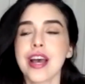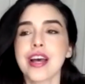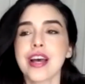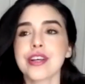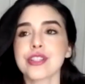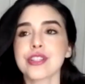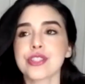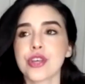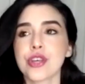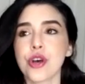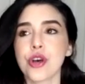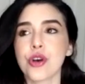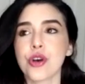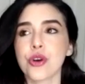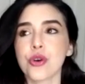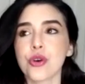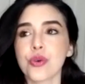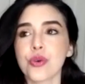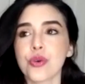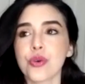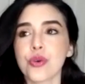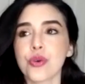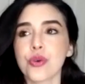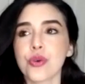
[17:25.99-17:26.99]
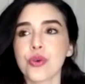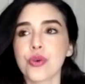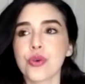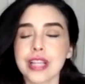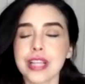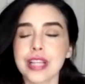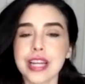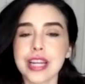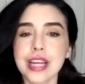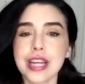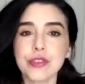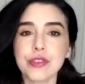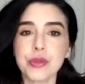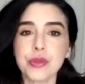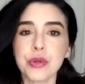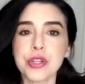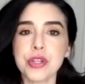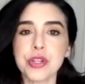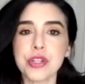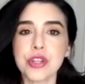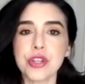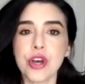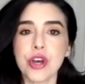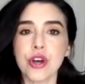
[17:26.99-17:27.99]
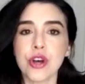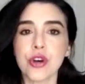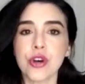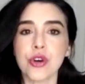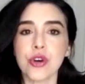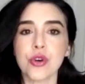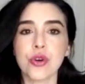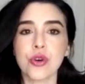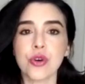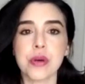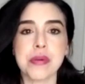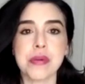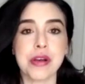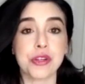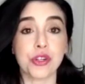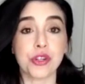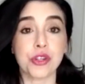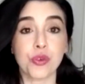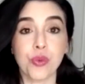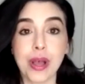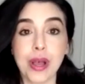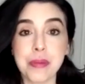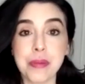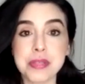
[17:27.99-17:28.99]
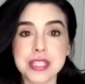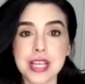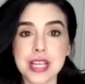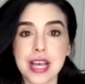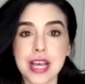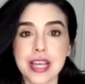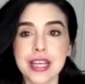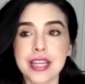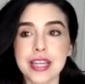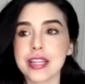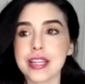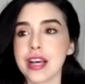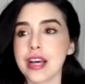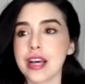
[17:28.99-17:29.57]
So let everyone know about your website